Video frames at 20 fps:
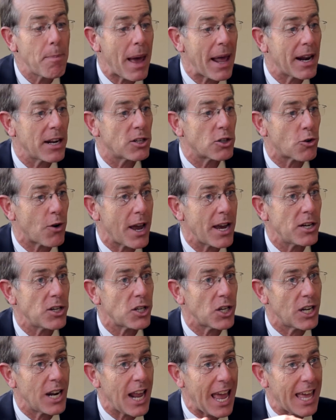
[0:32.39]

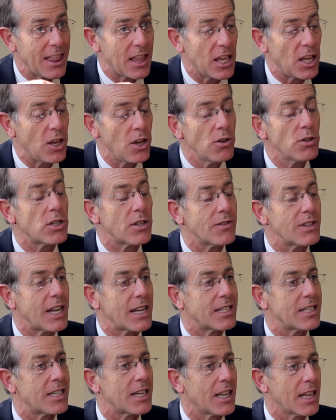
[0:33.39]
penetration and the use of
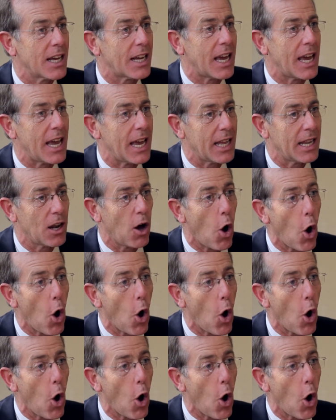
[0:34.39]
Tensilica in